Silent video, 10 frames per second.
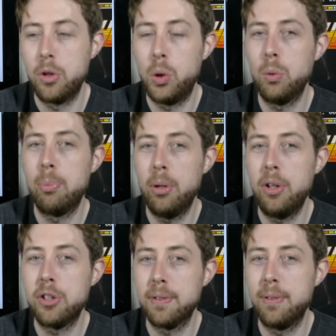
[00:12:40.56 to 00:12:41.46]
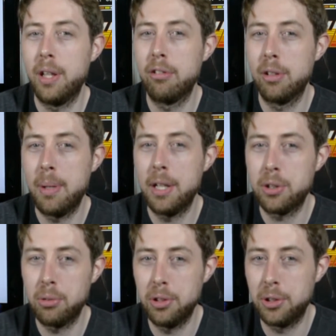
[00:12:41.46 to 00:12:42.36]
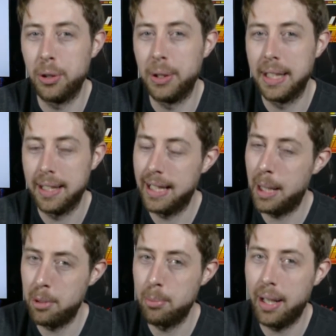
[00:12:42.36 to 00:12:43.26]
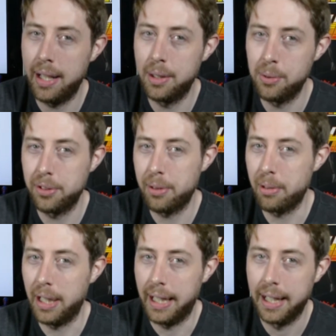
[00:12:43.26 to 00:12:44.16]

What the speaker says: do a Punisher figure and make sure he's good, and I'll be buying those 3.